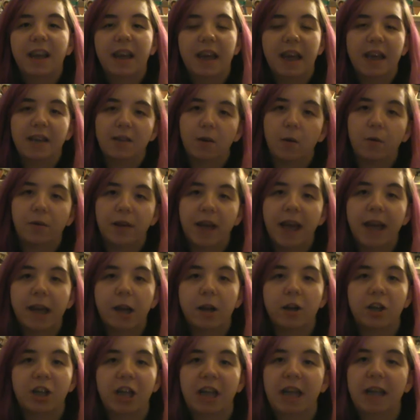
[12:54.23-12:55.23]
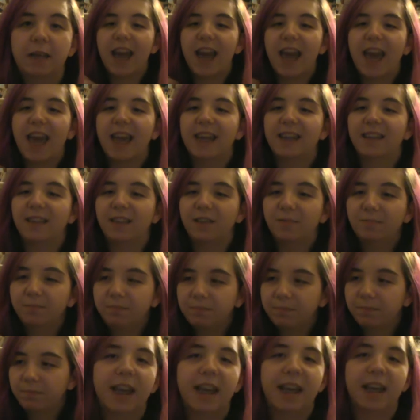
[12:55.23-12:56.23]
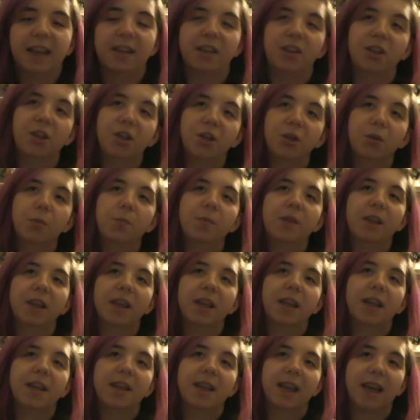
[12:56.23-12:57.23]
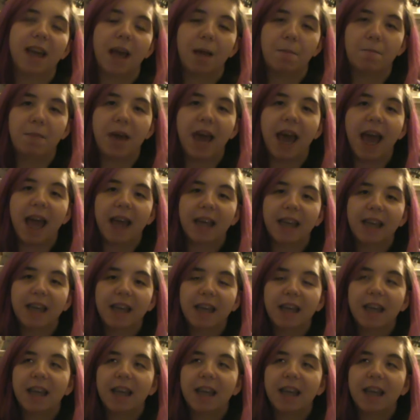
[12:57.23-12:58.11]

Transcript: his old energy, and he is doomed to come back